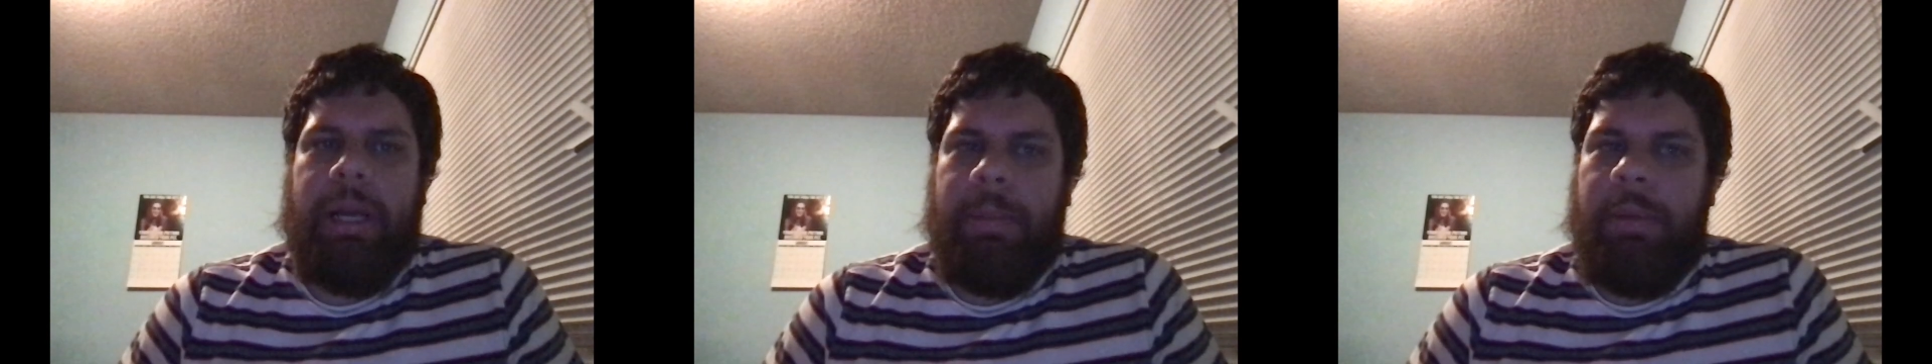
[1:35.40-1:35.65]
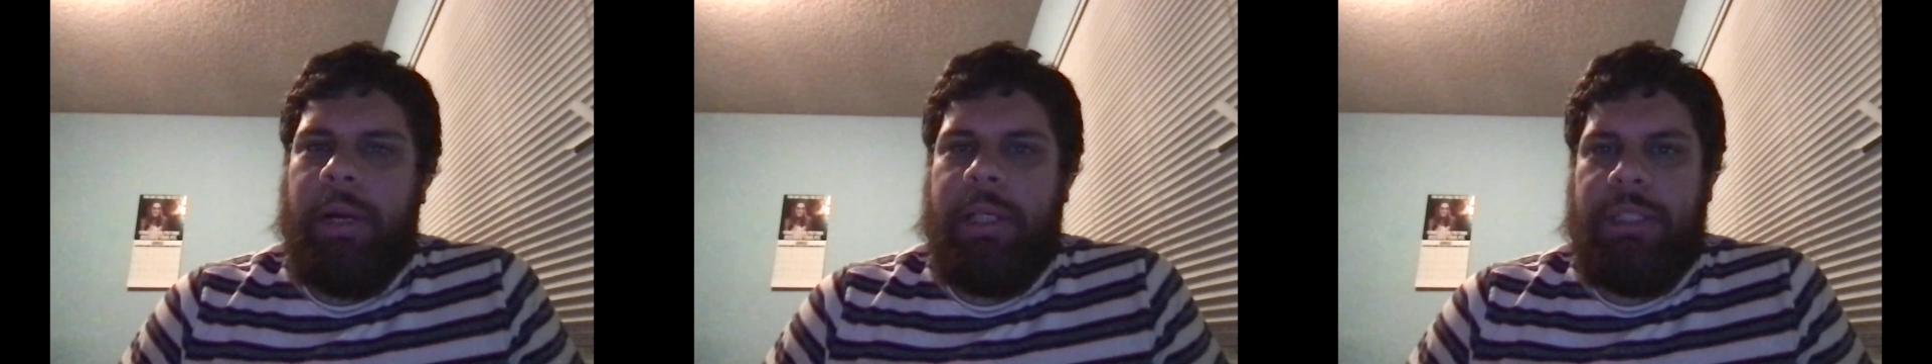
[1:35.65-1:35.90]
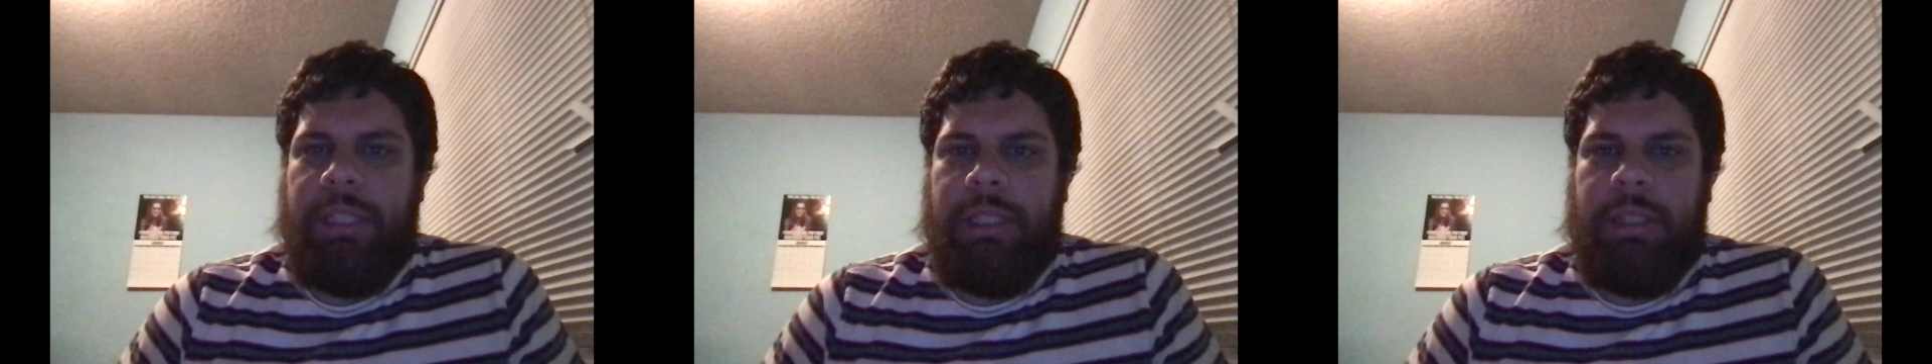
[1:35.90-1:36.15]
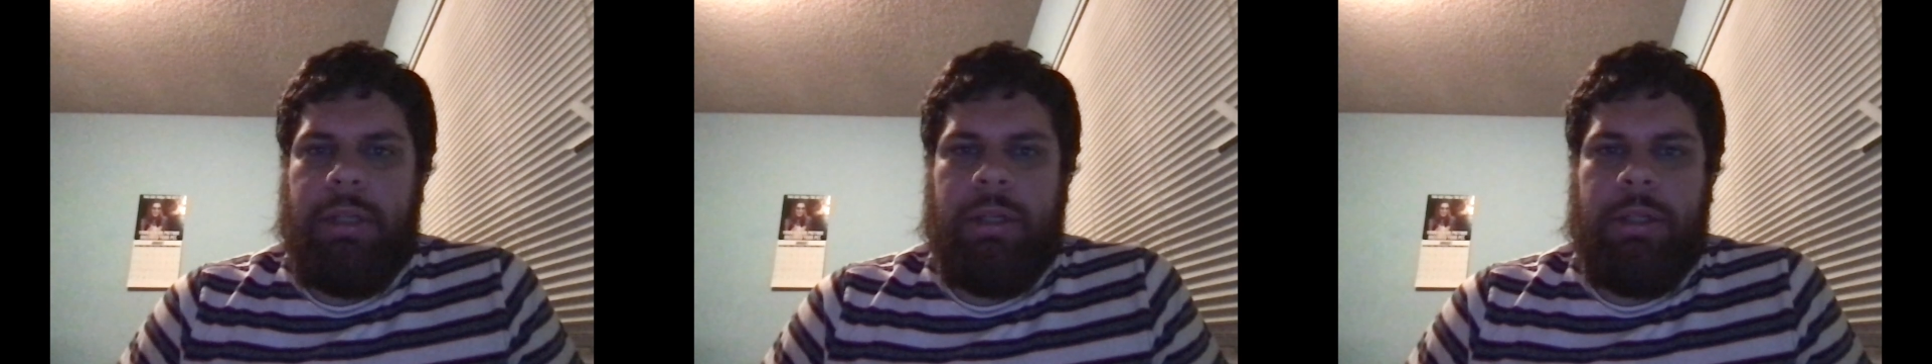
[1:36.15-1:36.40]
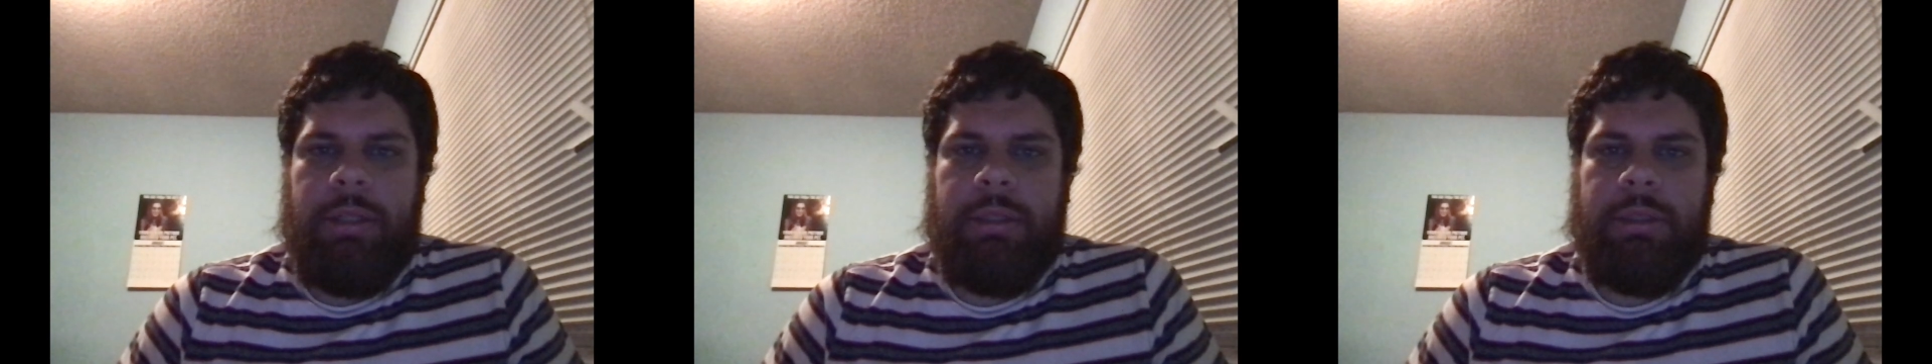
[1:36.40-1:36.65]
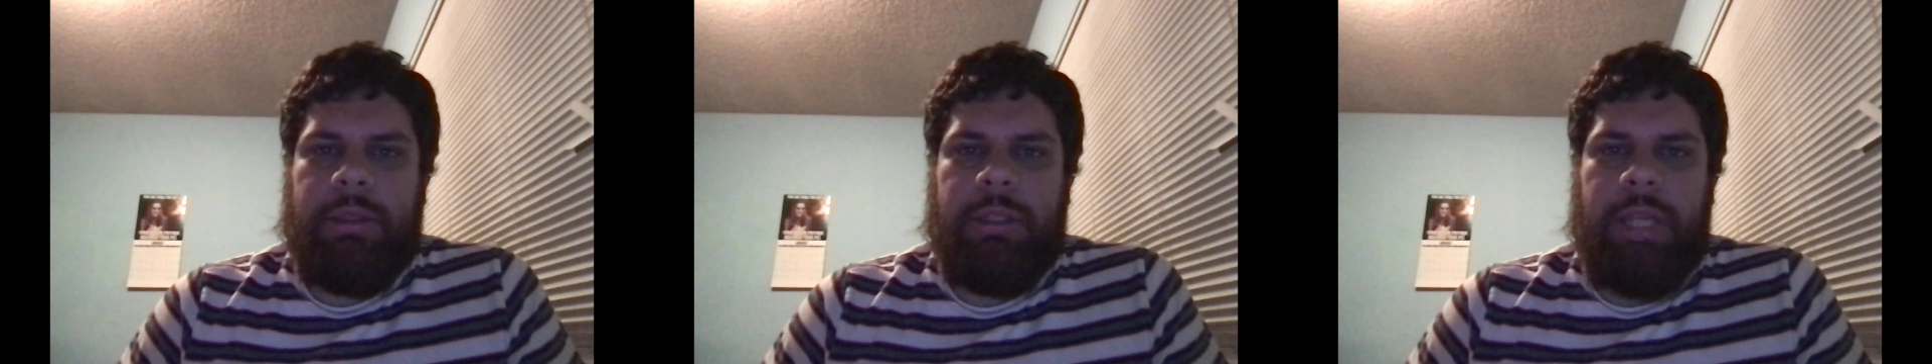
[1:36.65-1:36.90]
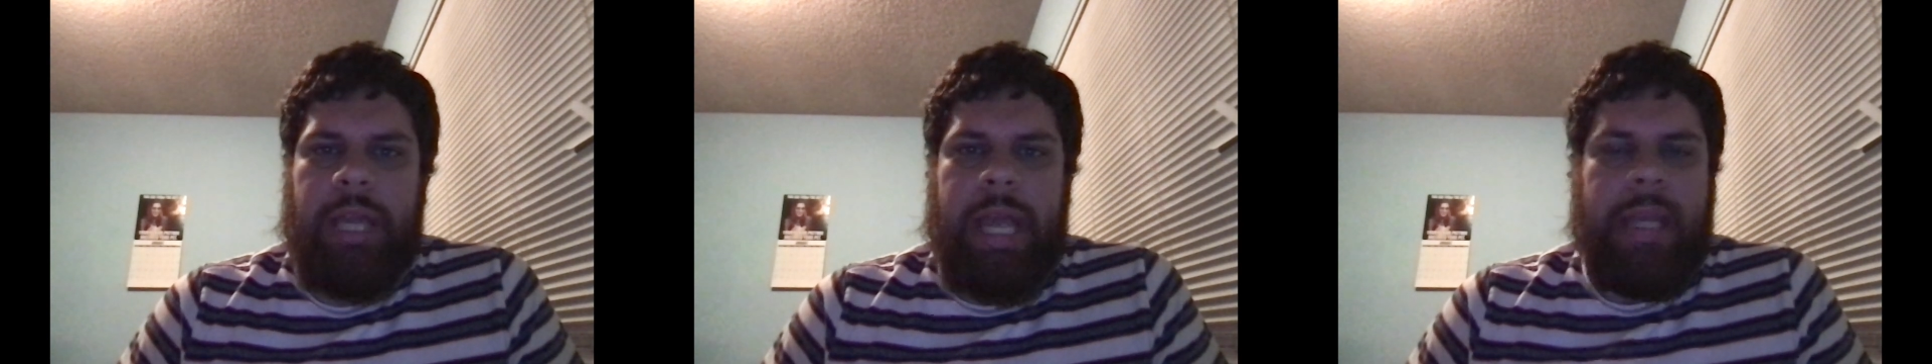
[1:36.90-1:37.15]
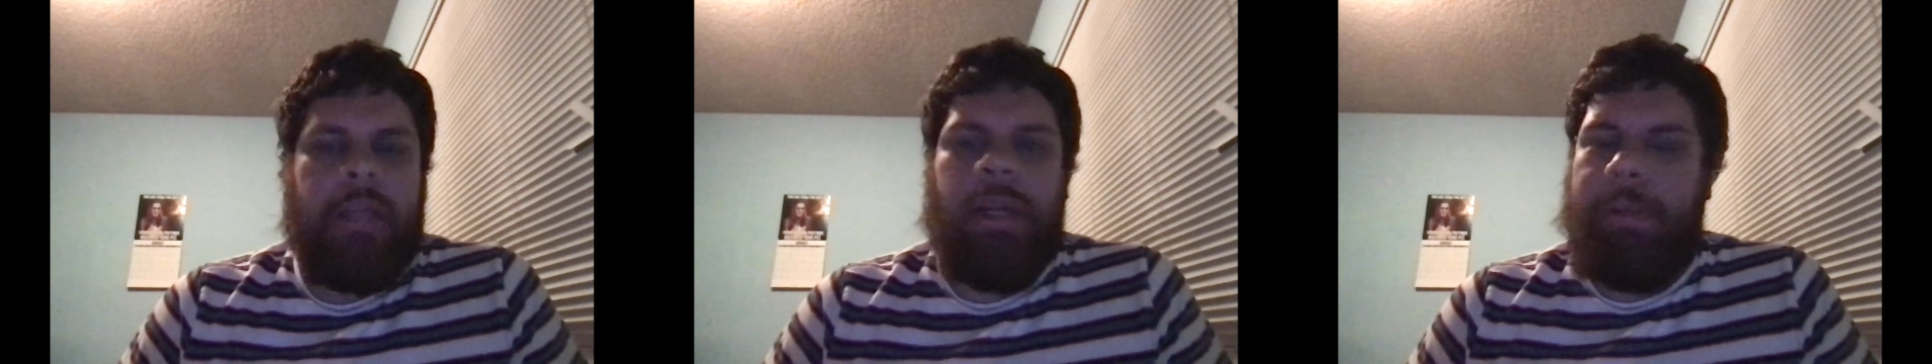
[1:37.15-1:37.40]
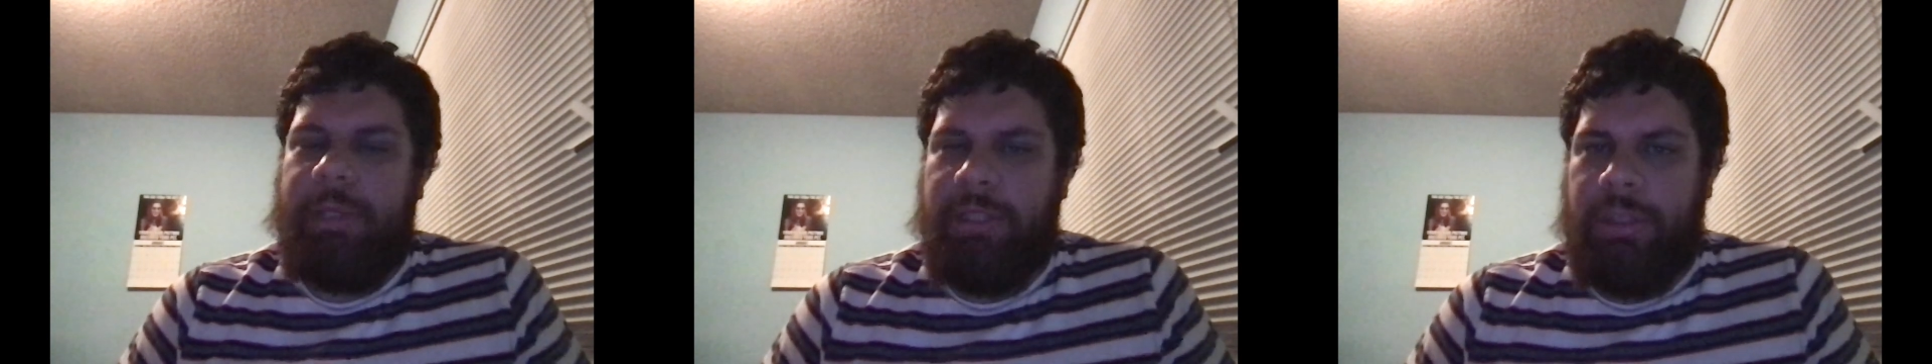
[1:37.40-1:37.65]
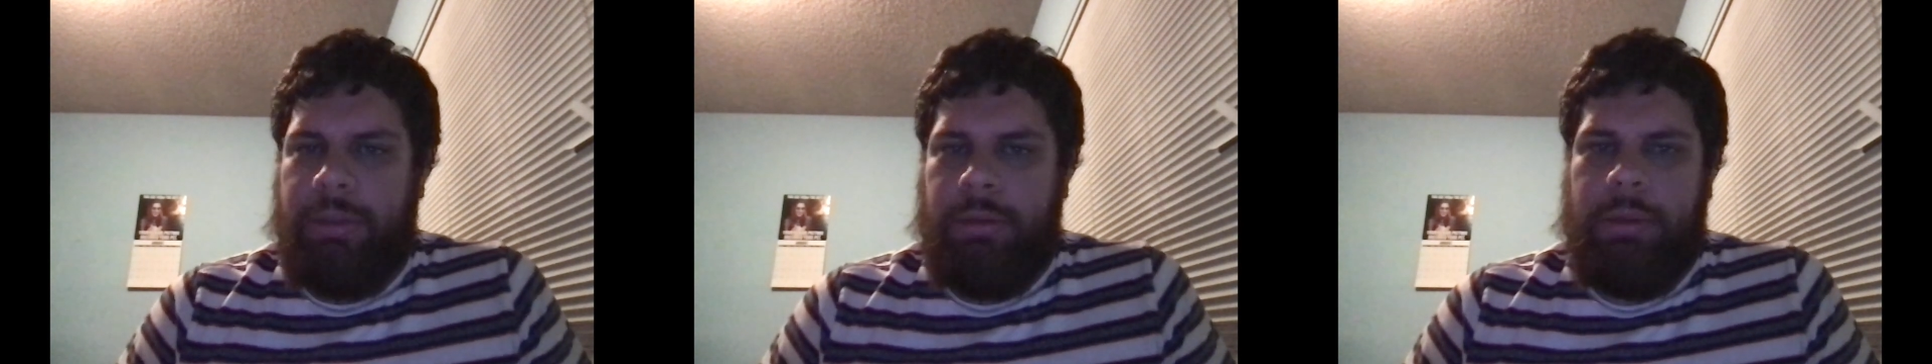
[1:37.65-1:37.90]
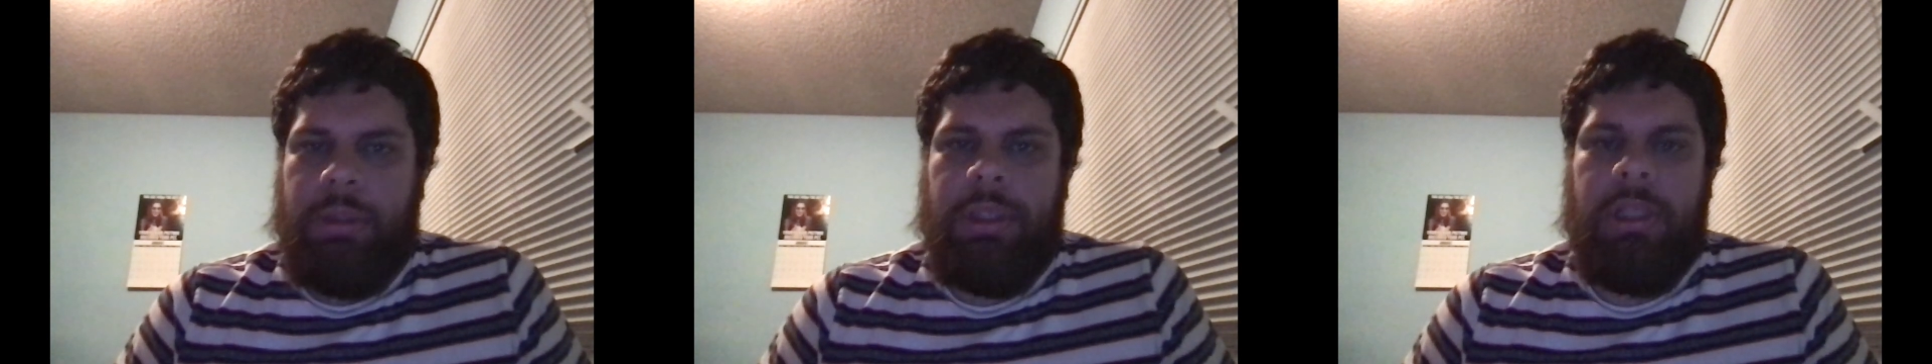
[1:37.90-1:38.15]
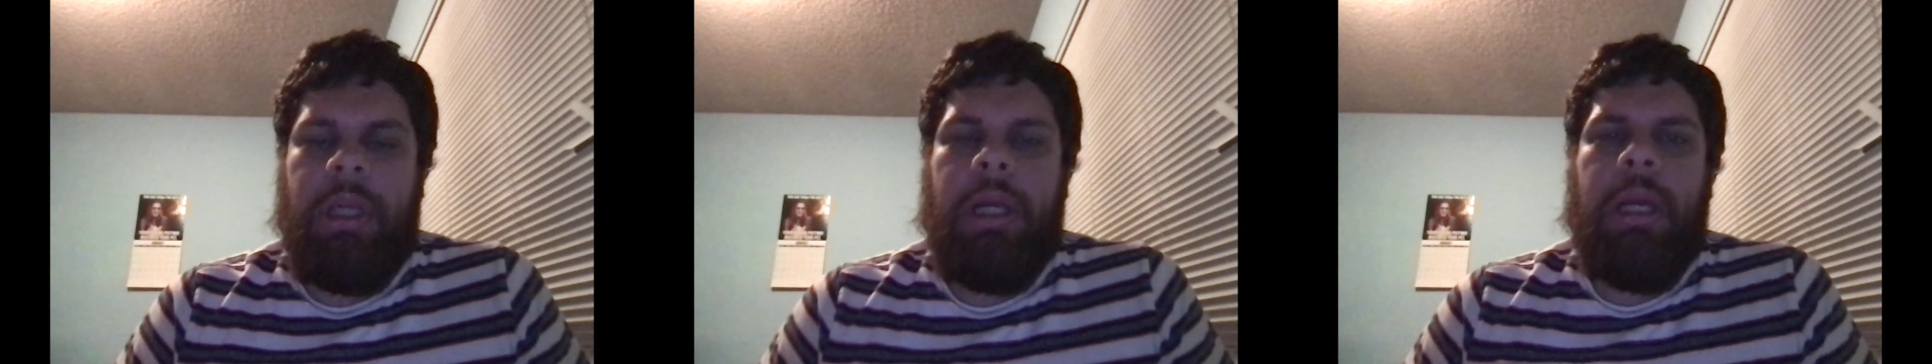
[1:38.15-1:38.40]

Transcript: a project called economic zones